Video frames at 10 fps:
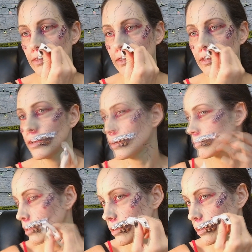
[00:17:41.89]
cheap and
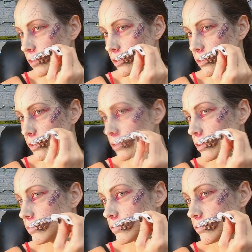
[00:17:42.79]
effective way
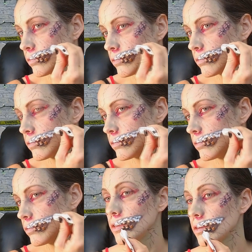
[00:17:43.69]
to get that
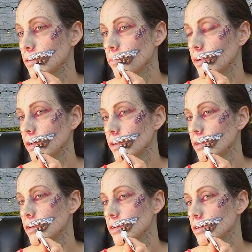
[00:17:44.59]
illusion.
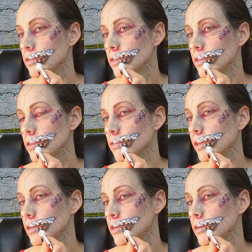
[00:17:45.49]
You could also do
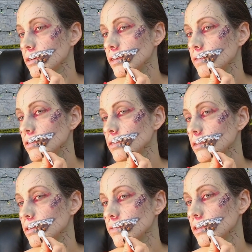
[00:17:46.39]
this on the
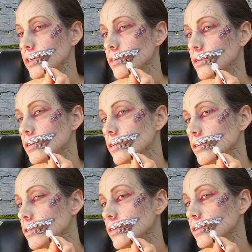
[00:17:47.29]
neck
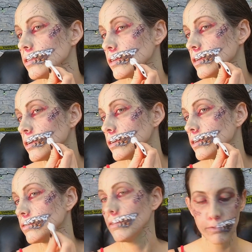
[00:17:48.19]
and
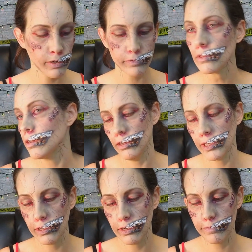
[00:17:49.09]
anywhere
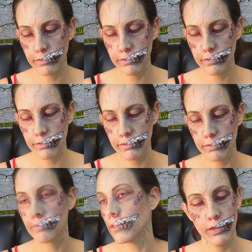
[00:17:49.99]
that you want
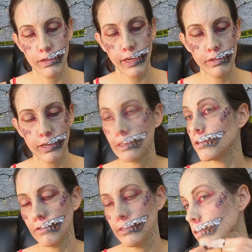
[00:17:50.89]
it to look like there's a
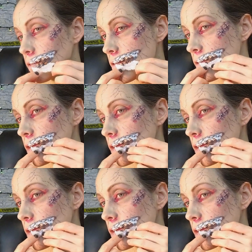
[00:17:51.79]
gash.